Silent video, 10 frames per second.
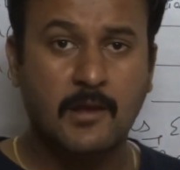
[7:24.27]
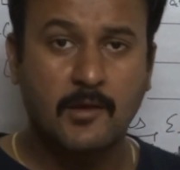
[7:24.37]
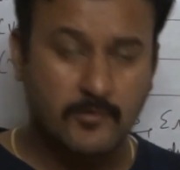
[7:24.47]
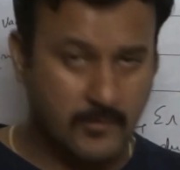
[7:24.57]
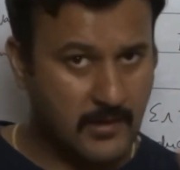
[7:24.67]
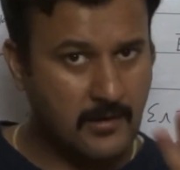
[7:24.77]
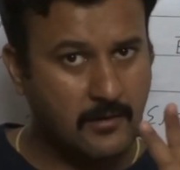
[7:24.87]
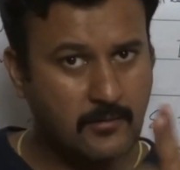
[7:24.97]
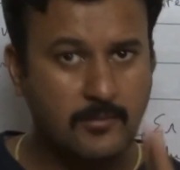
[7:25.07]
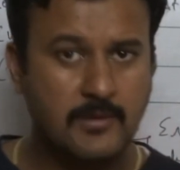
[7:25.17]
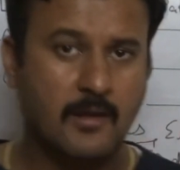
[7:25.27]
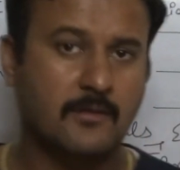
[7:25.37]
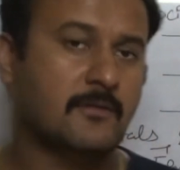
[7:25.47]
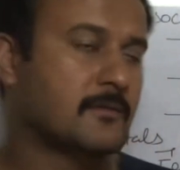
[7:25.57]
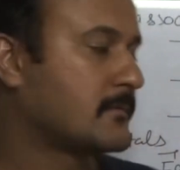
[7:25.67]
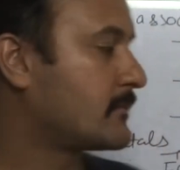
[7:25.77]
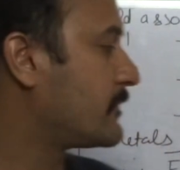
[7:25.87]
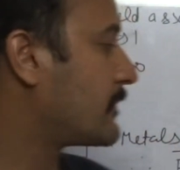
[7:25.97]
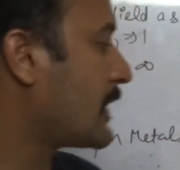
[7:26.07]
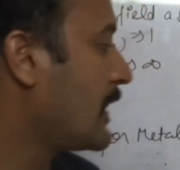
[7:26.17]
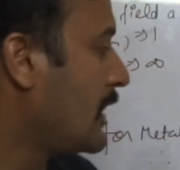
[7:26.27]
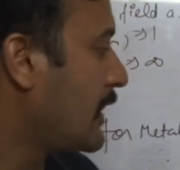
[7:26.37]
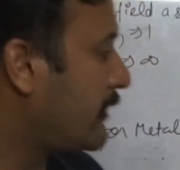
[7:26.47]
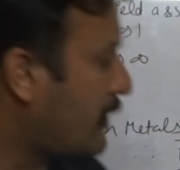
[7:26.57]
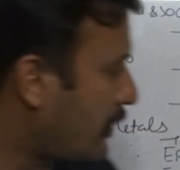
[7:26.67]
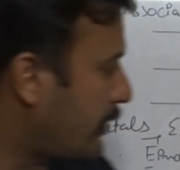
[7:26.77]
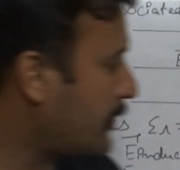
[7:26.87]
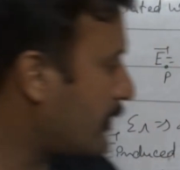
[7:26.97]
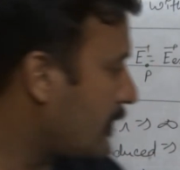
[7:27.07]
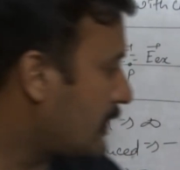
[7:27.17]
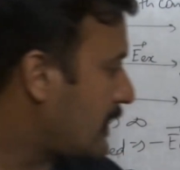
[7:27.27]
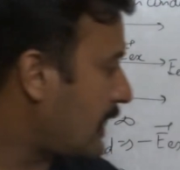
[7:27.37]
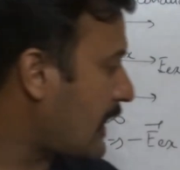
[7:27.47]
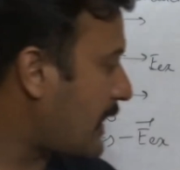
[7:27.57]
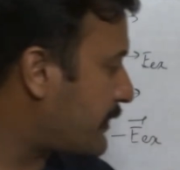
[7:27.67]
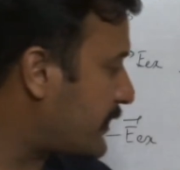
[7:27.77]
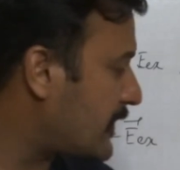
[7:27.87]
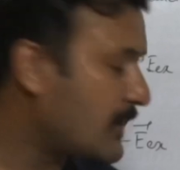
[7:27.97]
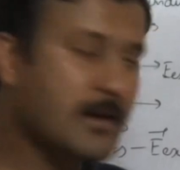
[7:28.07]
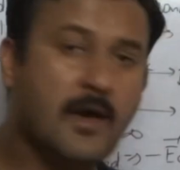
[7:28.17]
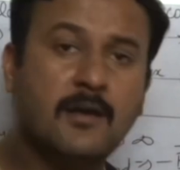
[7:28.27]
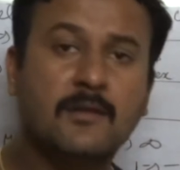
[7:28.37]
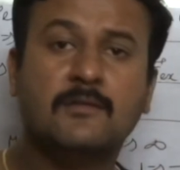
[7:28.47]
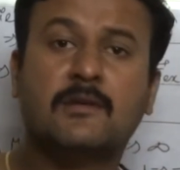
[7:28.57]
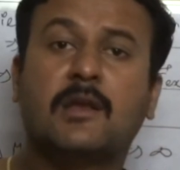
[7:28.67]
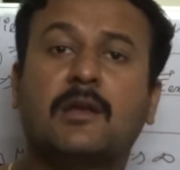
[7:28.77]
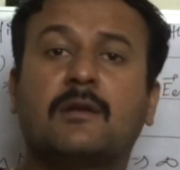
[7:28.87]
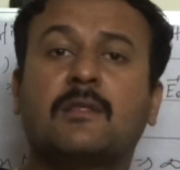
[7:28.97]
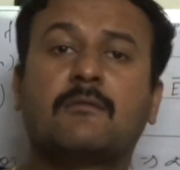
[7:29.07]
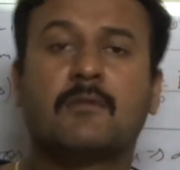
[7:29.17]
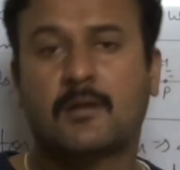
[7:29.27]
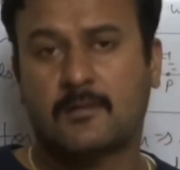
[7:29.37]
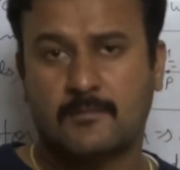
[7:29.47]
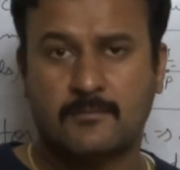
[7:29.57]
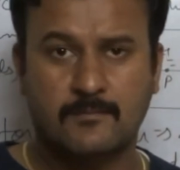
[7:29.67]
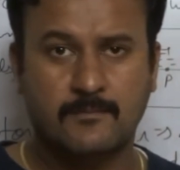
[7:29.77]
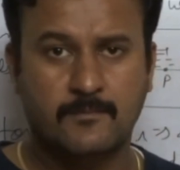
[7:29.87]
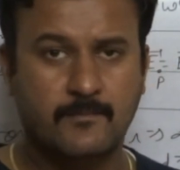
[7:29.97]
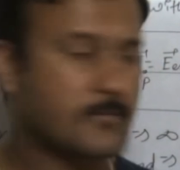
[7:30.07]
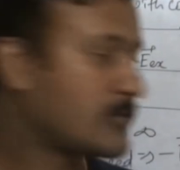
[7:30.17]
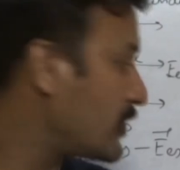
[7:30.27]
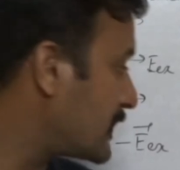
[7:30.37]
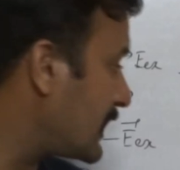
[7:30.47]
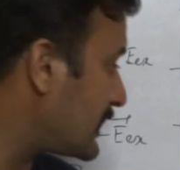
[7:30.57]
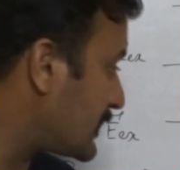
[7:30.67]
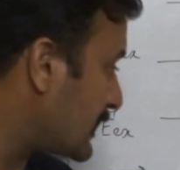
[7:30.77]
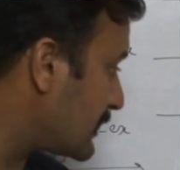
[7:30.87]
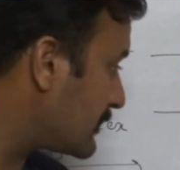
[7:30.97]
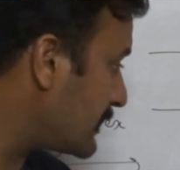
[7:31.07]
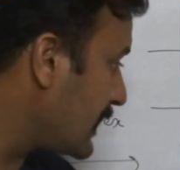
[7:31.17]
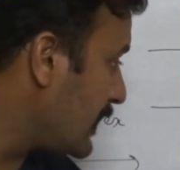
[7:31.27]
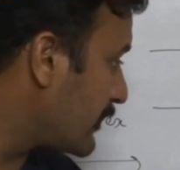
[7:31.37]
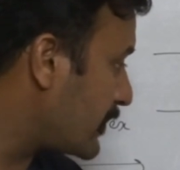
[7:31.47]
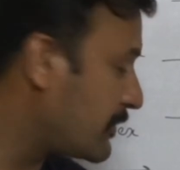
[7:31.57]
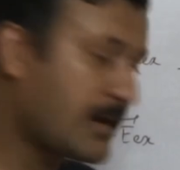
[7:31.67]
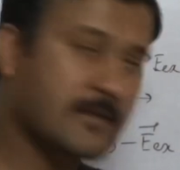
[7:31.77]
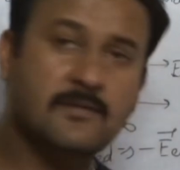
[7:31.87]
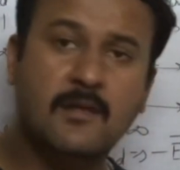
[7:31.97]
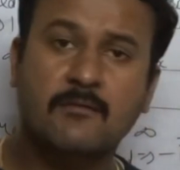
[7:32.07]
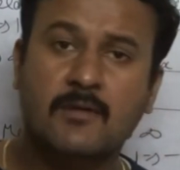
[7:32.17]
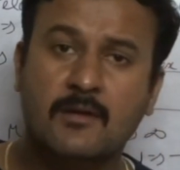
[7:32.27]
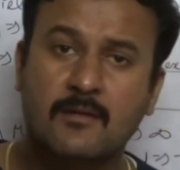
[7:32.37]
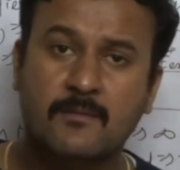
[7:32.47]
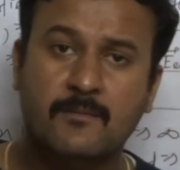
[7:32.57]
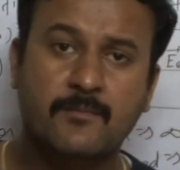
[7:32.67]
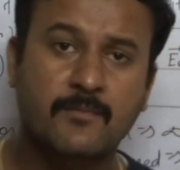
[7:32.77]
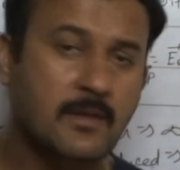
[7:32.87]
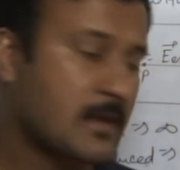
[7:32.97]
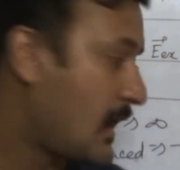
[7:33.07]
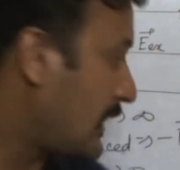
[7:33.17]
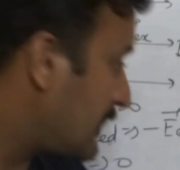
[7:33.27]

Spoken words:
So there are two things. We all know that epsilon r is greater than 1. So this term would be less than 1. And